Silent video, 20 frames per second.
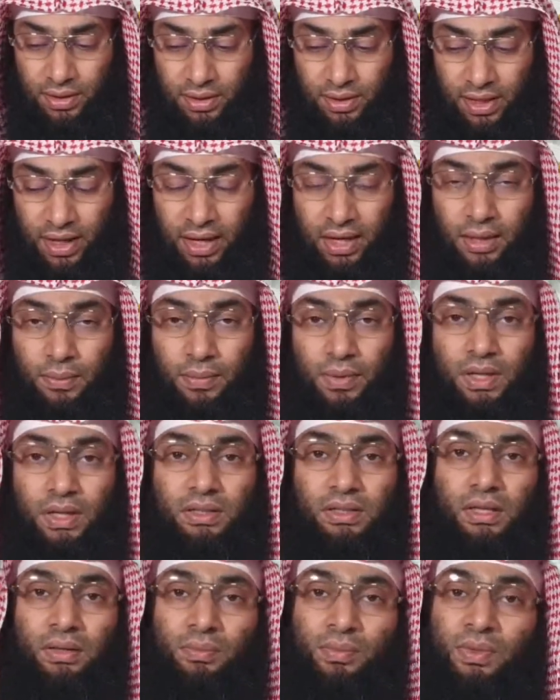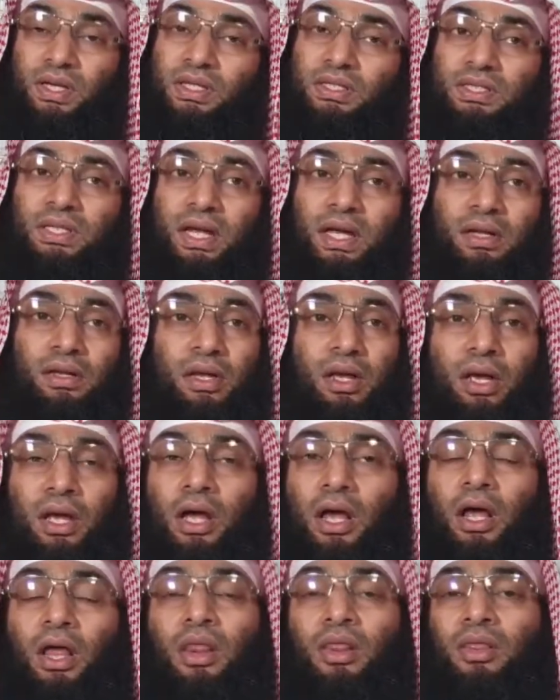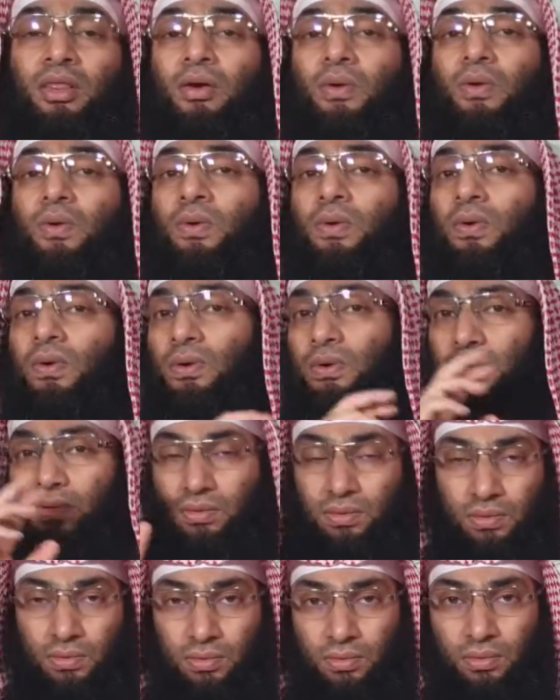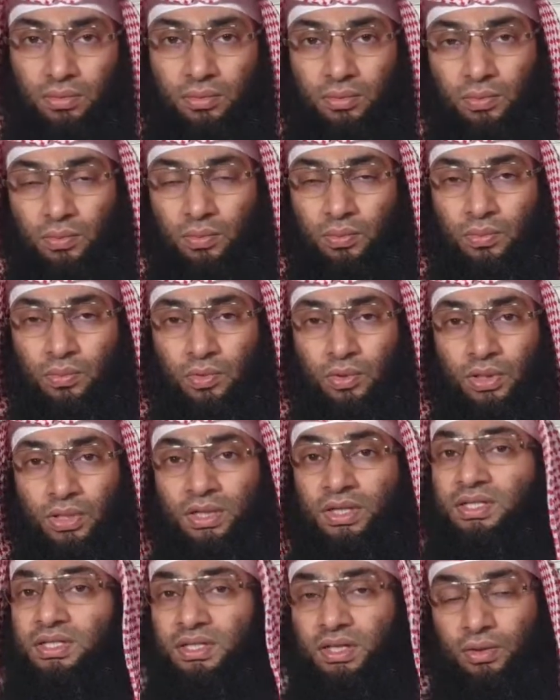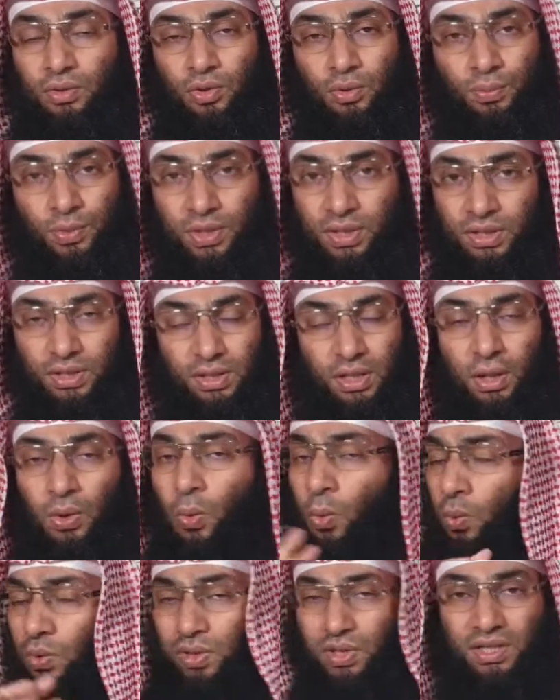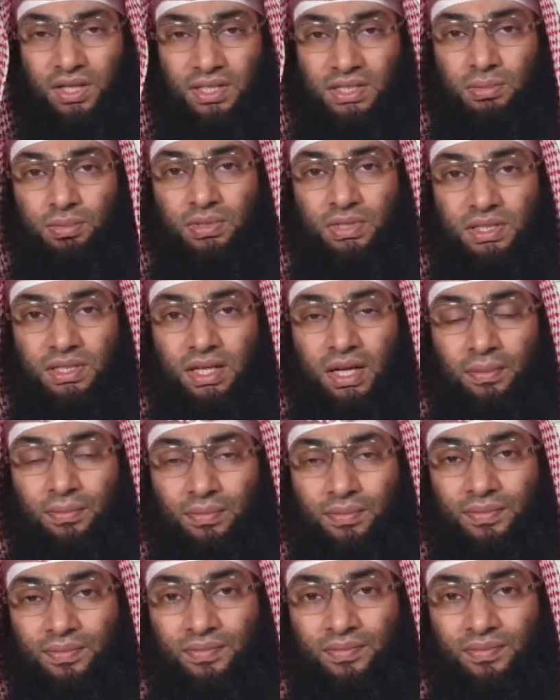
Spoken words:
The ayah means that the whole Christian community will not accept Islam.